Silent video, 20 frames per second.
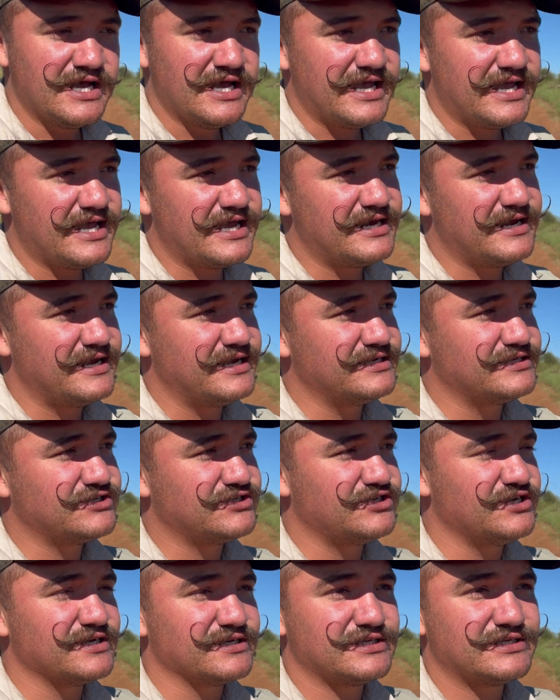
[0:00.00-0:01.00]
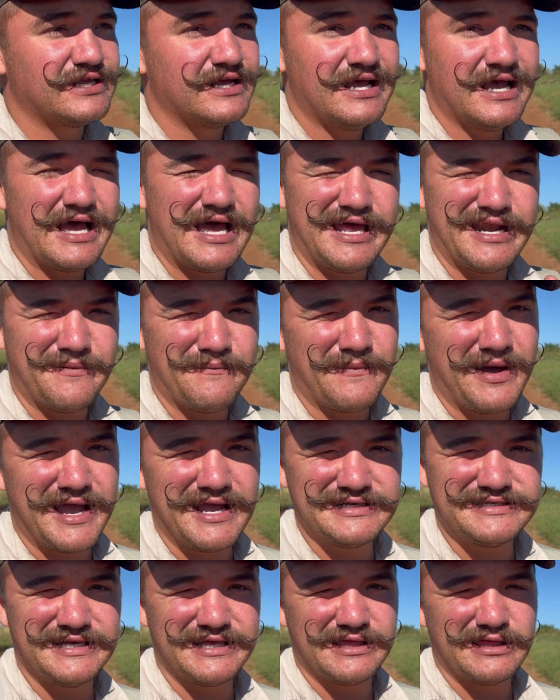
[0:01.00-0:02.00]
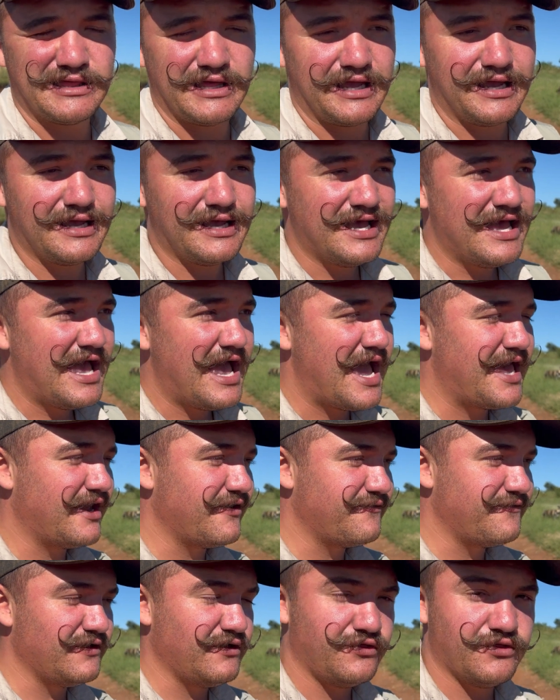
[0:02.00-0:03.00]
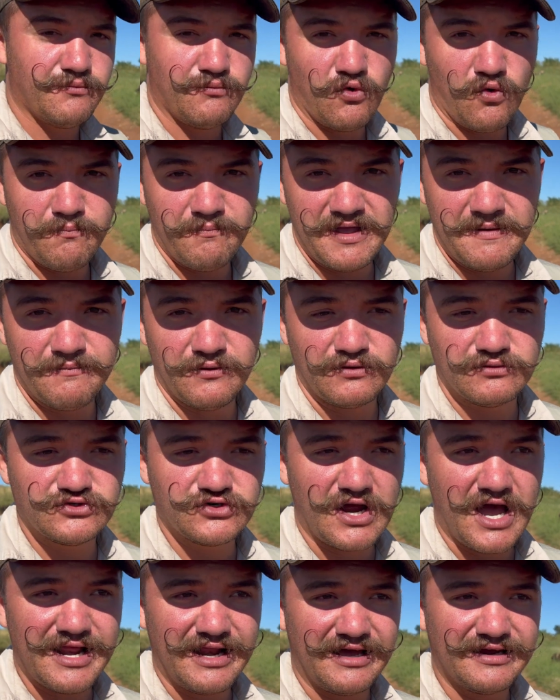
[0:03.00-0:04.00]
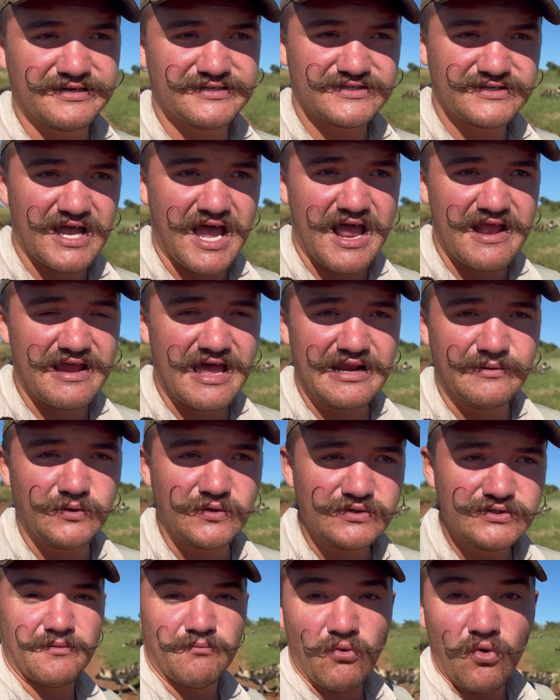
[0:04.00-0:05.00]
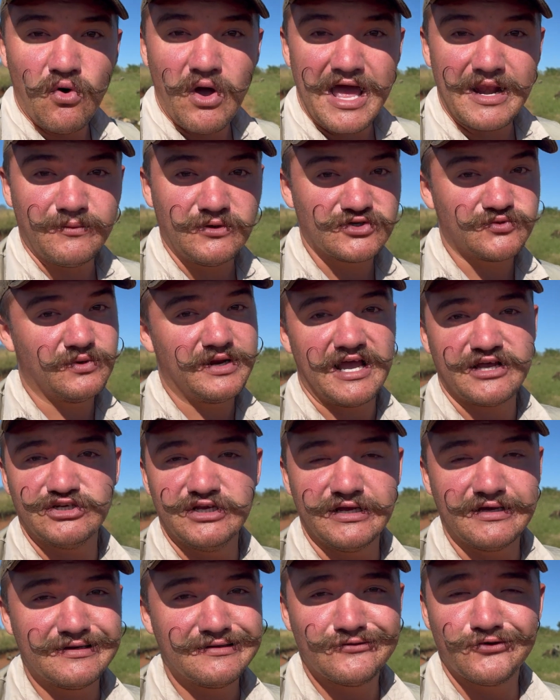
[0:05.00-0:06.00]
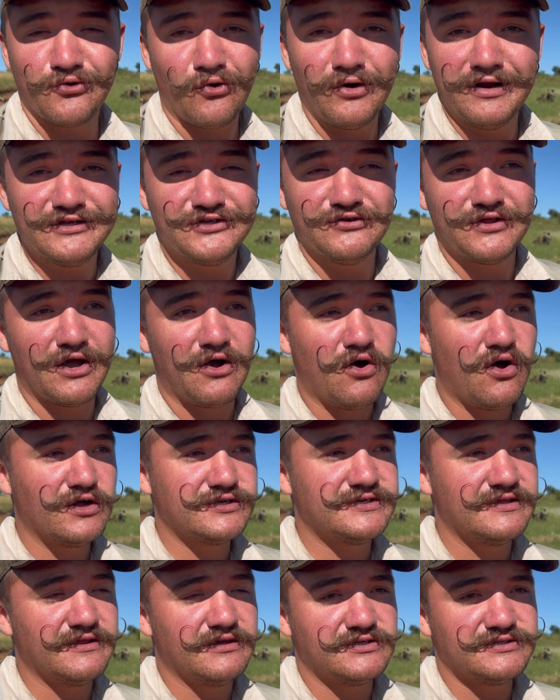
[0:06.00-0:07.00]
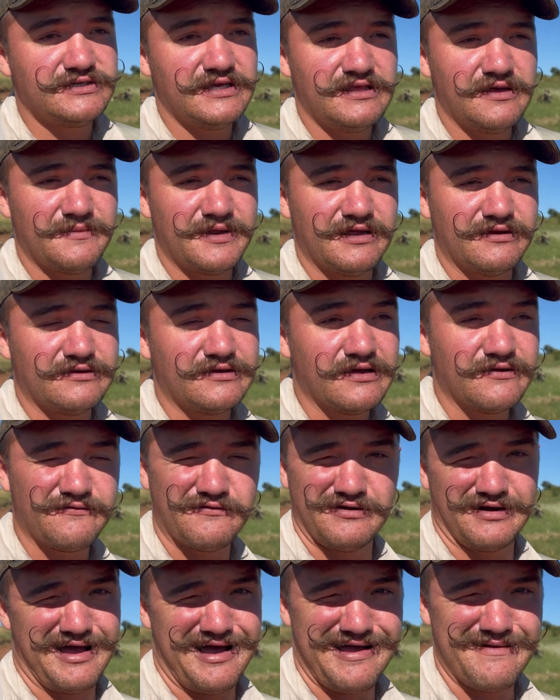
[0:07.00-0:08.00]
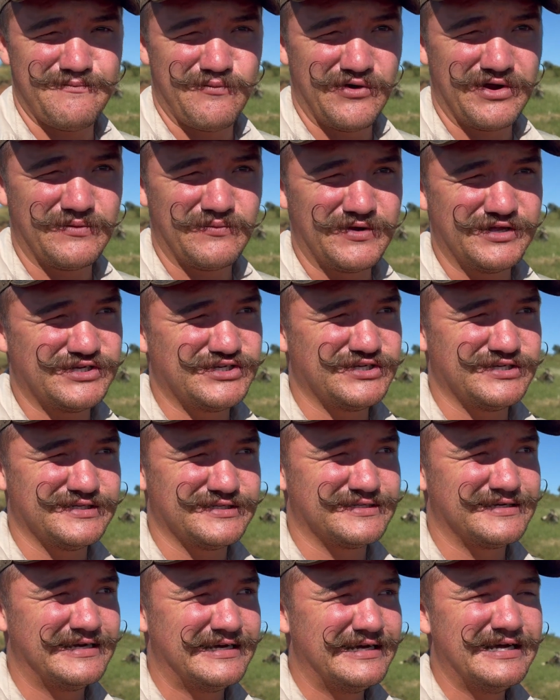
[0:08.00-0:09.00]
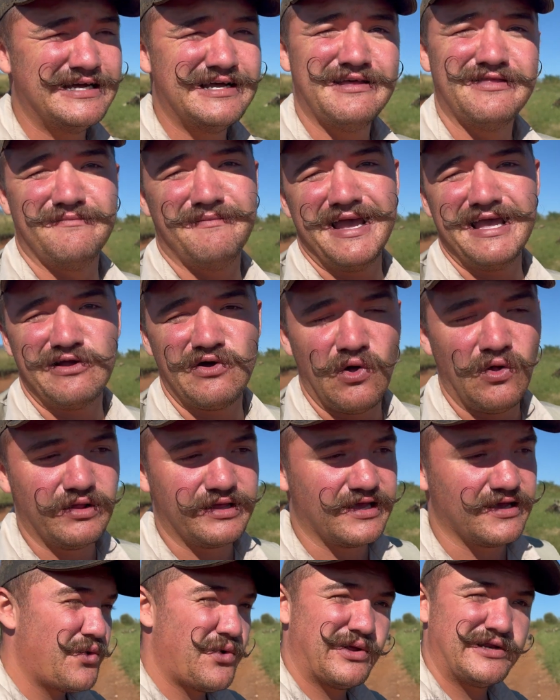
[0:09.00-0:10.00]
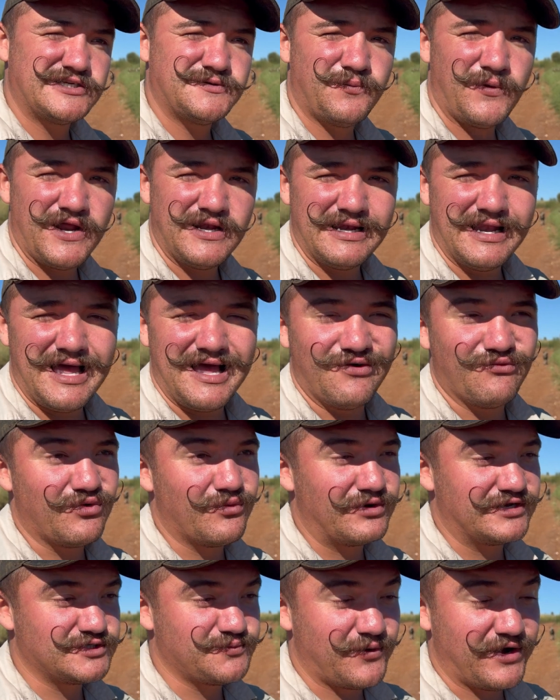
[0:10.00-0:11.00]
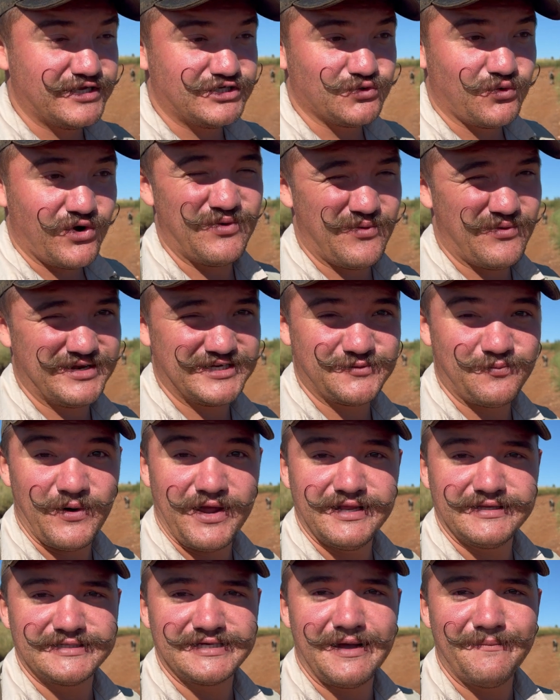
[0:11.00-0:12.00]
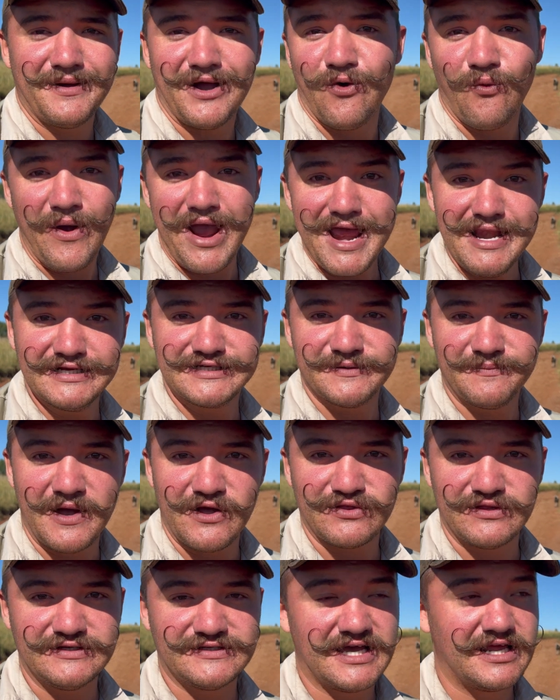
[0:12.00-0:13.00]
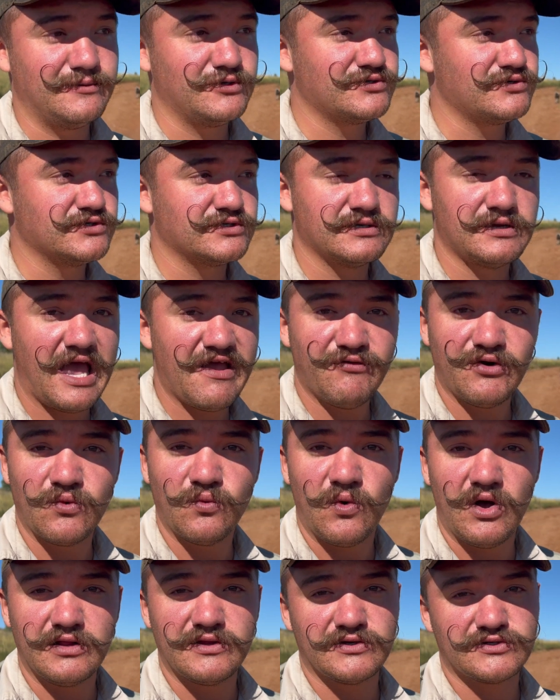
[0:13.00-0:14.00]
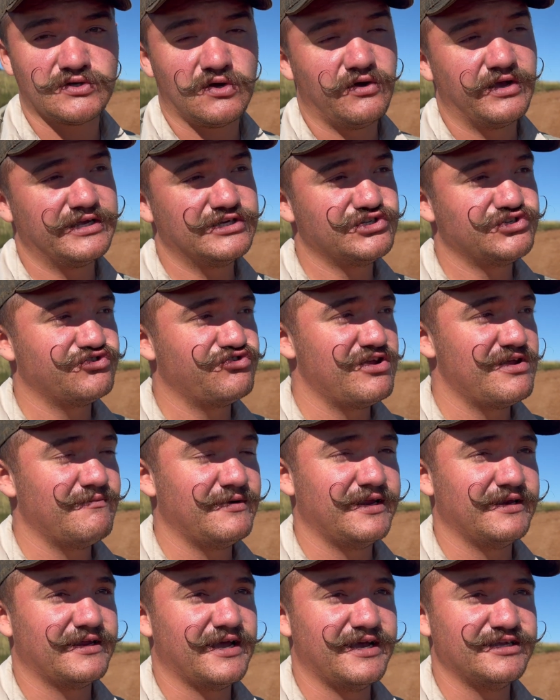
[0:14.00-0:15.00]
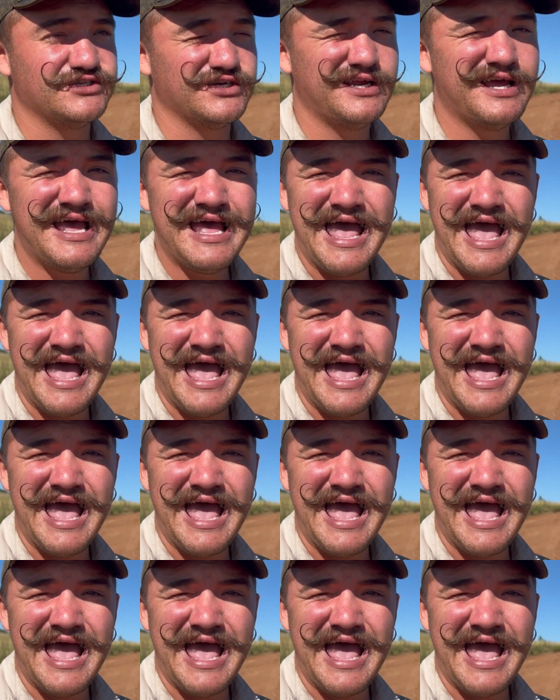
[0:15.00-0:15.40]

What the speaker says: It is just an amazing thing, and I feel the more people try and understand animals, the more animals would actually crawl into their hearts and they'll see them in a different eye point, which is the main goal here. We want to spread love, we want to spread joy, we want to spread some awareness about these animals, because African wild dogs are extremely endangered.